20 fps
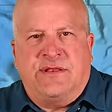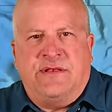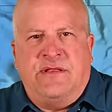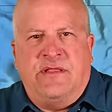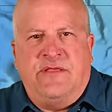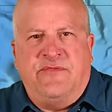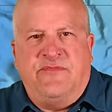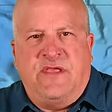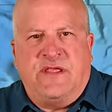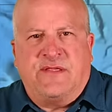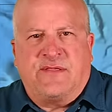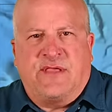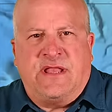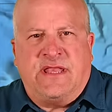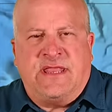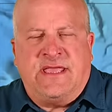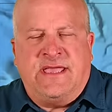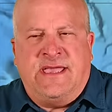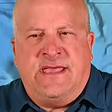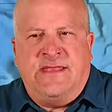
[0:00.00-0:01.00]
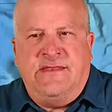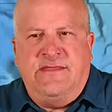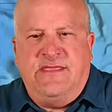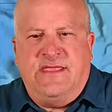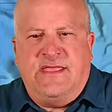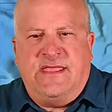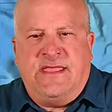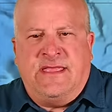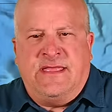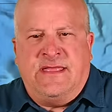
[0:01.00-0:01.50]
and things like
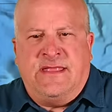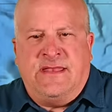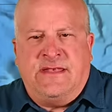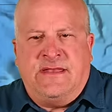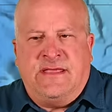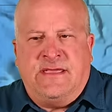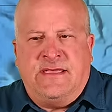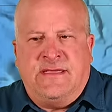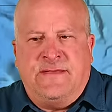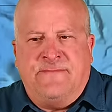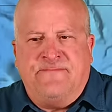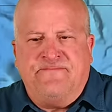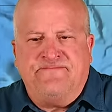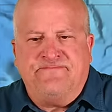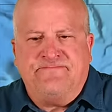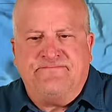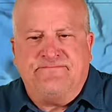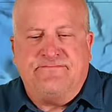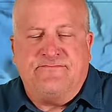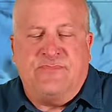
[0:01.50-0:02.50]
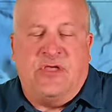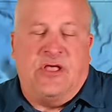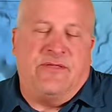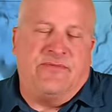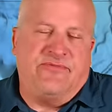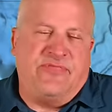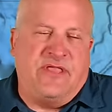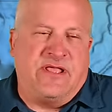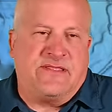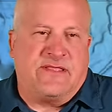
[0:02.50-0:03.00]
that. And,
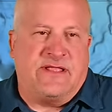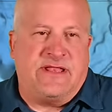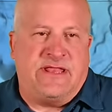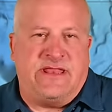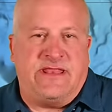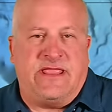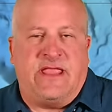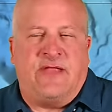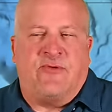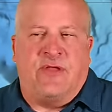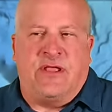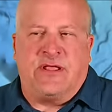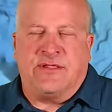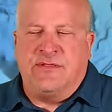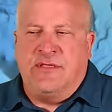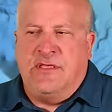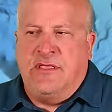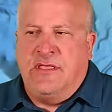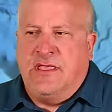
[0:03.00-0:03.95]
A-rigs.